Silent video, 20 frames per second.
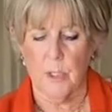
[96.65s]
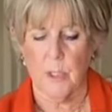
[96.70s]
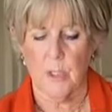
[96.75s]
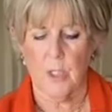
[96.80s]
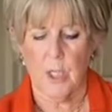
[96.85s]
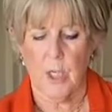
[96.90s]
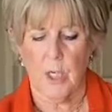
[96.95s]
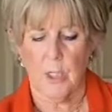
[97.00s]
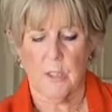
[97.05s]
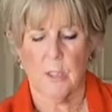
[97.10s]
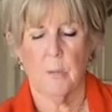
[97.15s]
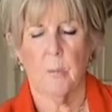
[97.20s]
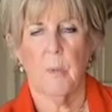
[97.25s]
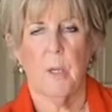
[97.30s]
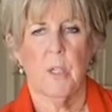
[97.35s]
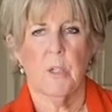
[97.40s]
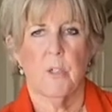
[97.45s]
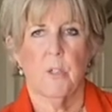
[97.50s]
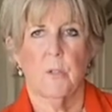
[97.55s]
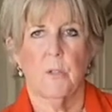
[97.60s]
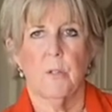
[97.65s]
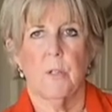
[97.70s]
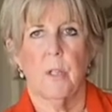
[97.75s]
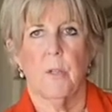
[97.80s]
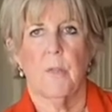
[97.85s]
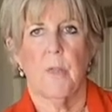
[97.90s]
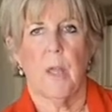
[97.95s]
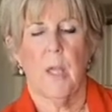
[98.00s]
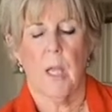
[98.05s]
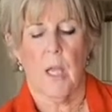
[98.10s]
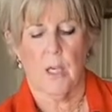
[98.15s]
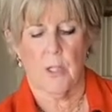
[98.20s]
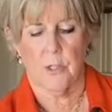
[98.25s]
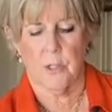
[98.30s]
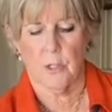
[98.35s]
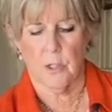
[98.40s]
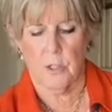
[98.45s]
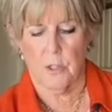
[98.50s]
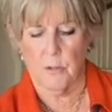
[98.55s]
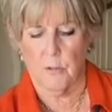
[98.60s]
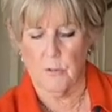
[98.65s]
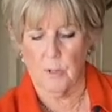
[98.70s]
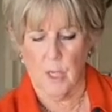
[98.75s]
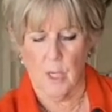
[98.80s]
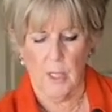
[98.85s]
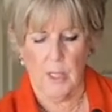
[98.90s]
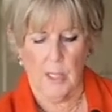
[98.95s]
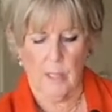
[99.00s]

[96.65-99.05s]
to check to make sure that they actually do not